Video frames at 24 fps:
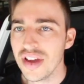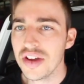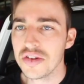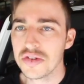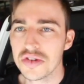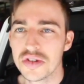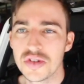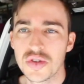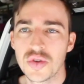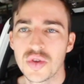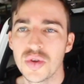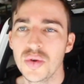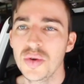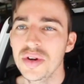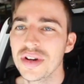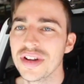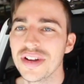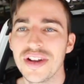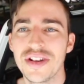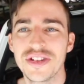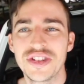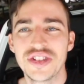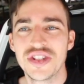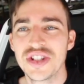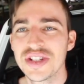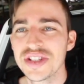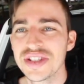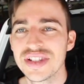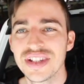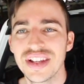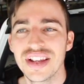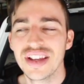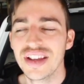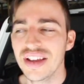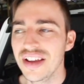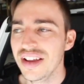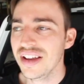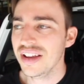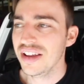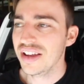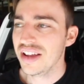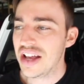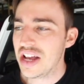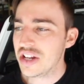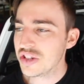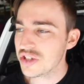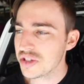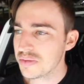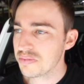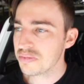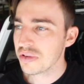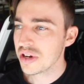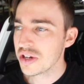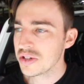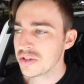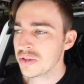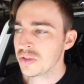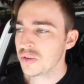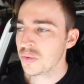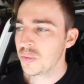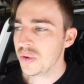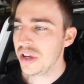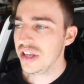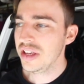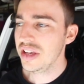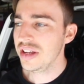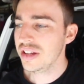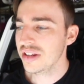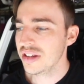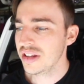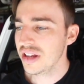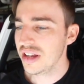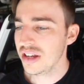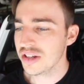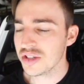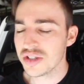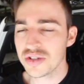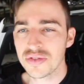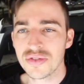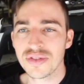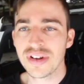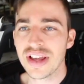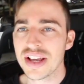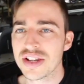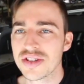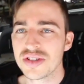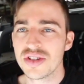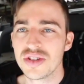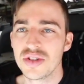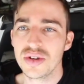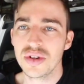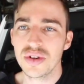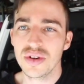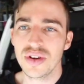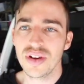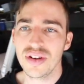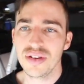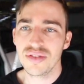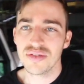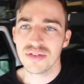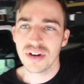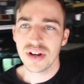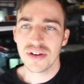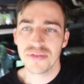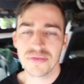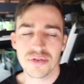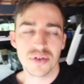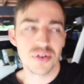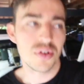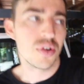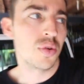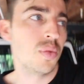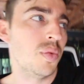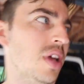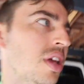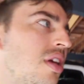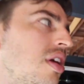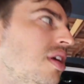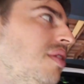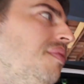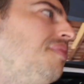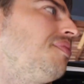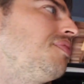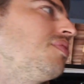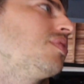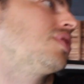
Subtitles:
Just do it. It just brings you in the weekend. It just relaxes you, ready for a good weekend.